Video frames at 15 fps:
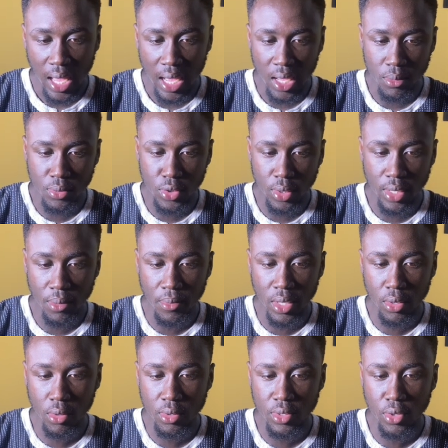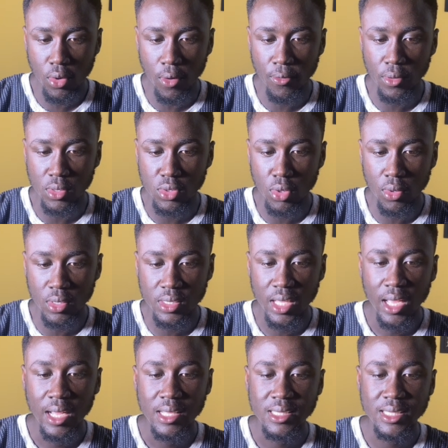I am sure the melody of your songs
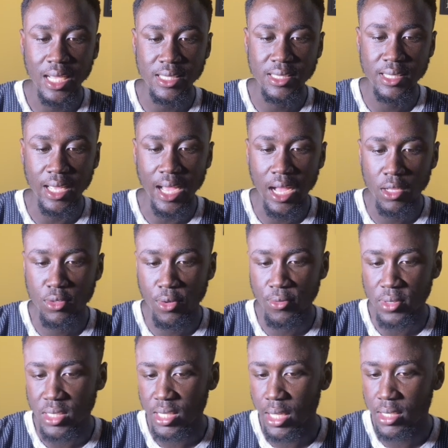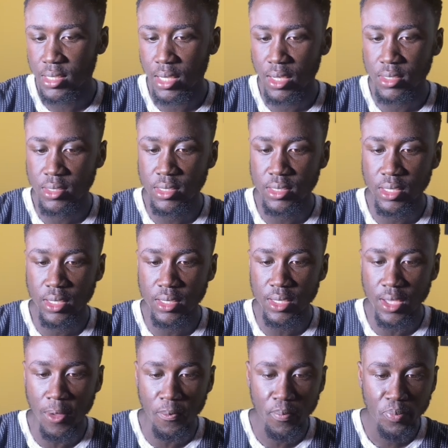touched the heart of His Excellency
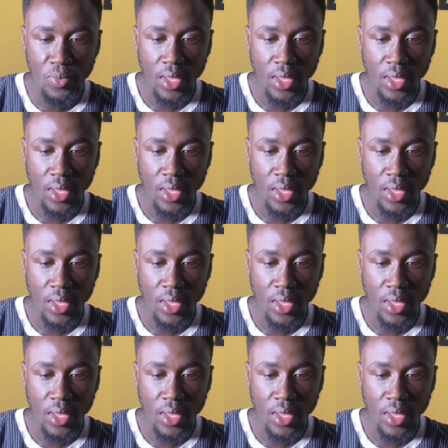JDM